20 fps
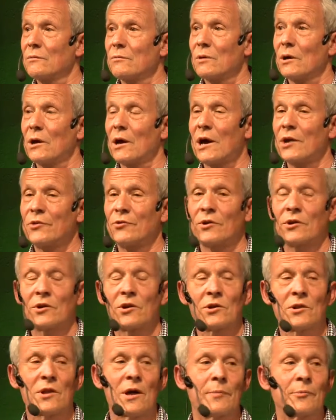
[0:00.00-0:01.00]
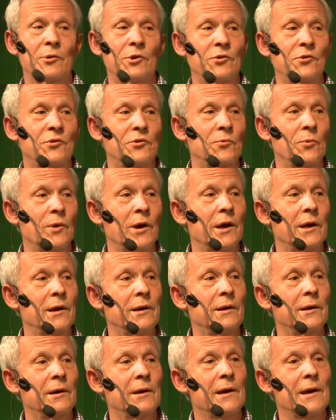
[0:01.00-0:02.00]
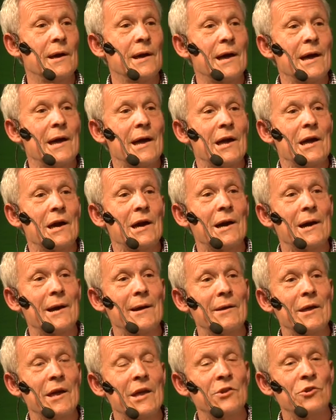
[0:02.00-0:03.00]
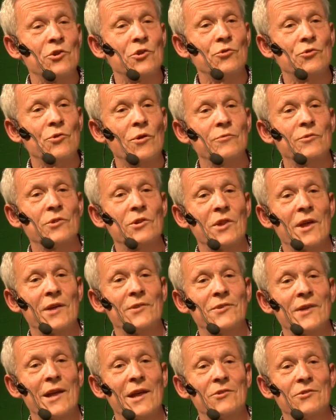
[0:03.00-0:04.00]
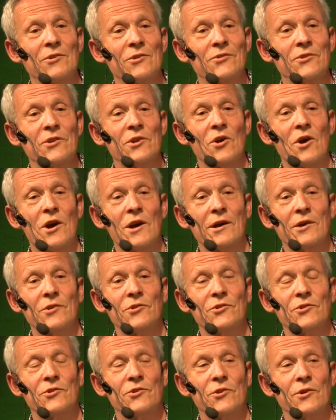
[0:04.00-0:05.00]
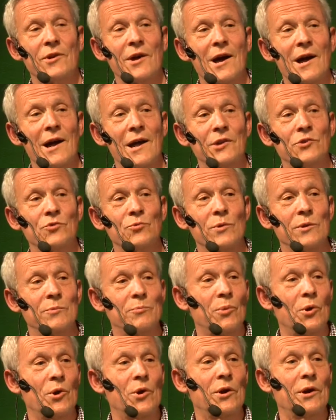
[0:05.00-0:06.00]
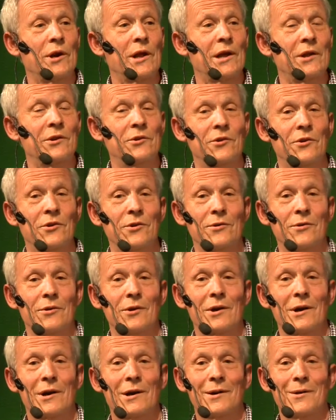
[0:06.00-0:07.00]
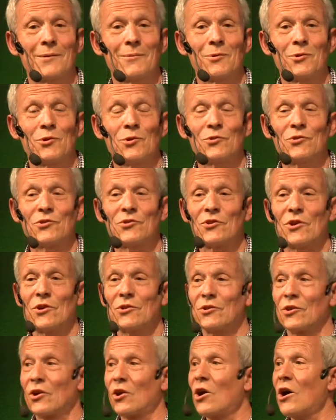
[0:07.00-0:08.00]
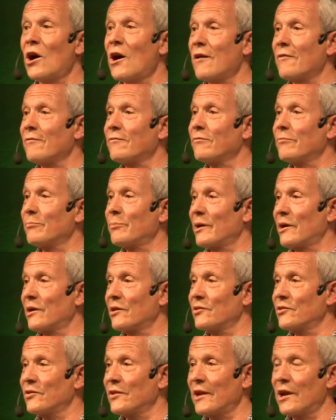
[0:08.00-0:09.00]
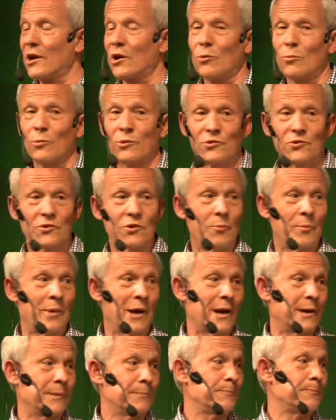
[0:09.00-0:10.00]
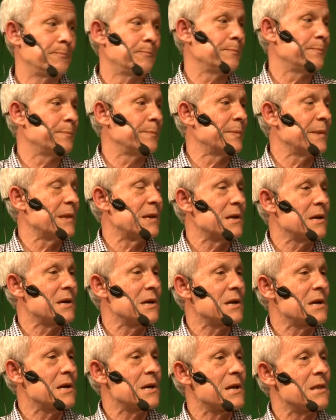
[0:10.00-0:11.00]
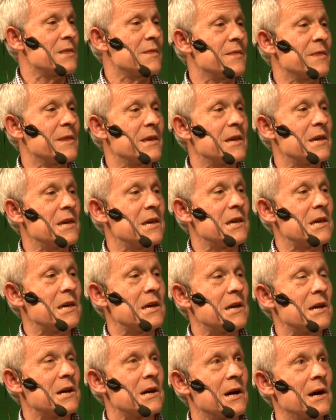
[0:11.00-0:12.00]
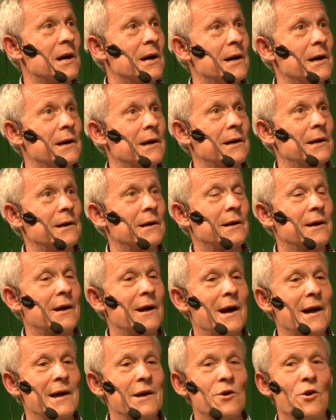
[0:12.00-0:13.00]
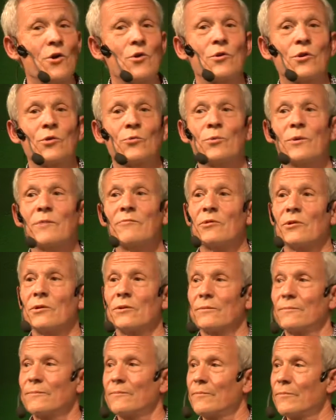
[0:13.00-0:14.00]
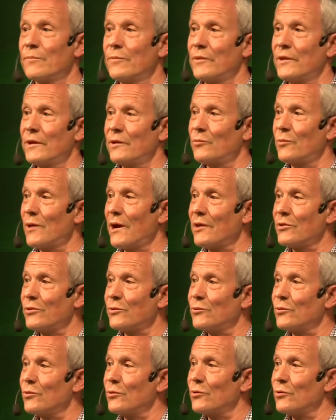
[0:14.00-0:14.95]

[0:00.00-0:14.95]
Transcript: 100 kilometers away, and you drove to Los Angeles in August, your eyes would burn and you'd start to cough because the air was so bad. The Cuyahoga River that ran through